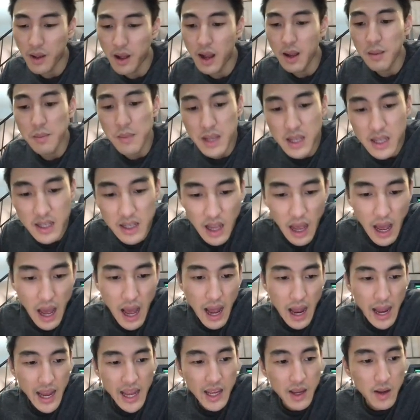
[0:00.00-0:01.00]
I mean,
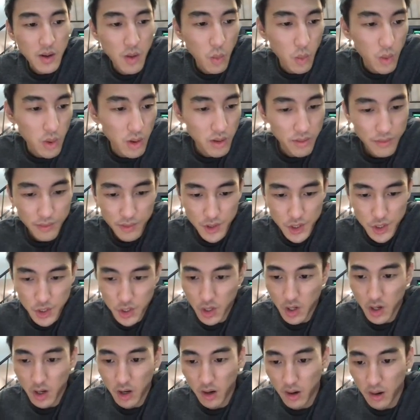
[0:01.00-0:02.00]
I will for
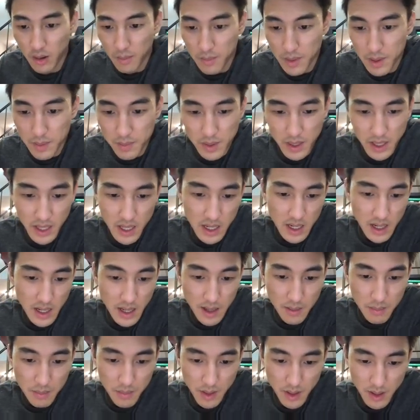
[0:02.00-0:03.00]
sure be picking
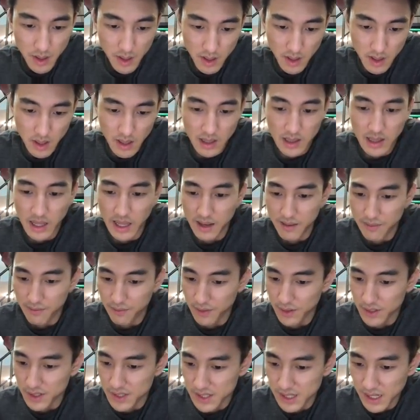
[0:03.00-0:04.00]
up like
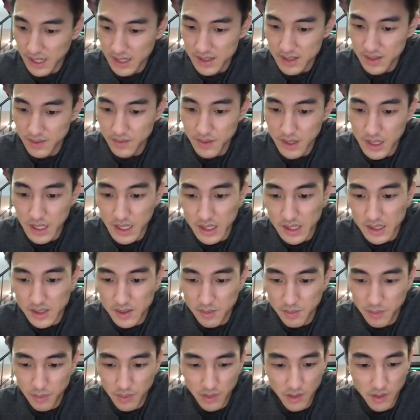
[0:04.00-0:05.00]
first eds of these.
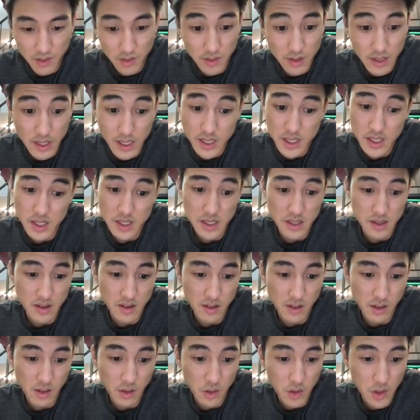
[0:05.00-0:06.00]
This is
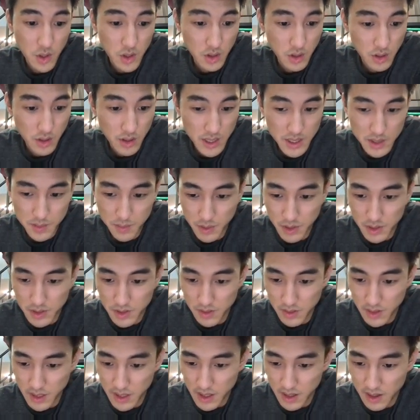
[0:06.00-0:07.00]
this person
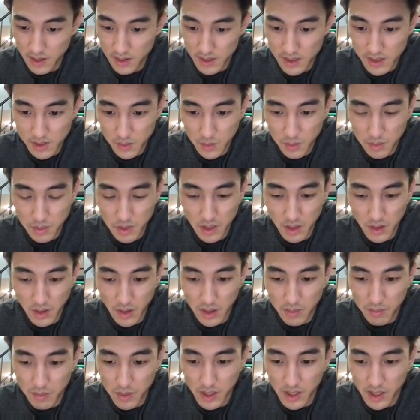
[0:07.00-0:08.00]
right here. This would be a
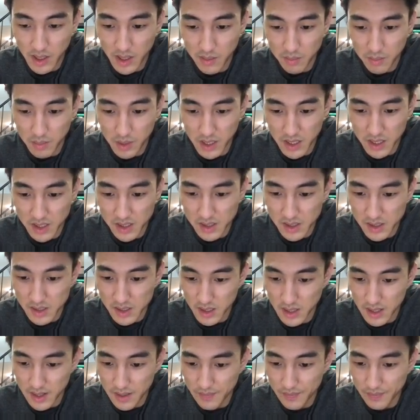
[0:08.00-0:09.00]
great pickup because
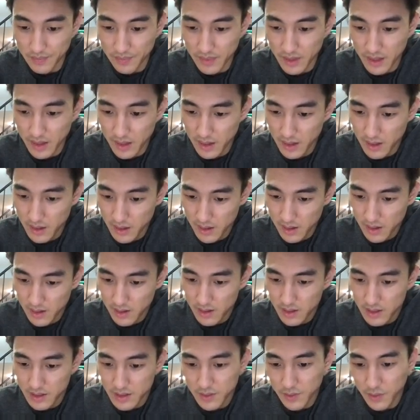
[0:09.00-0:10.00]
um,
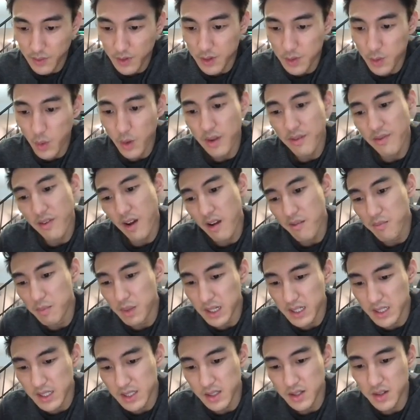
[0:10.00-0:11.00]
for 25
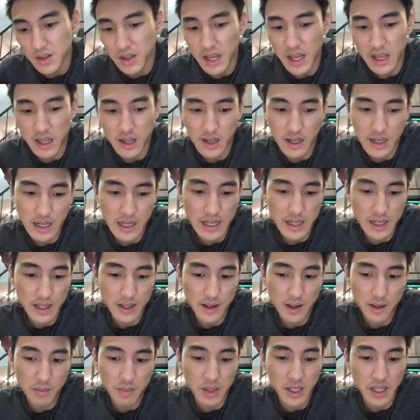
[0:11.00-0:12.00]
bucks you get uh,
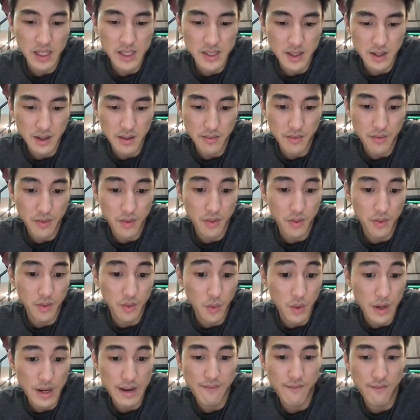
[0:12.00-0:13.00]
a place of
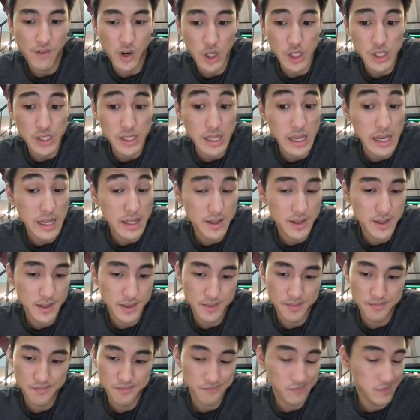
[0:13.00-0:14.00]
three first eds.
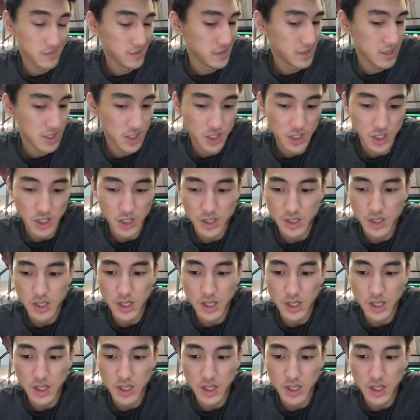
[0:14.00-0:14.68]
Just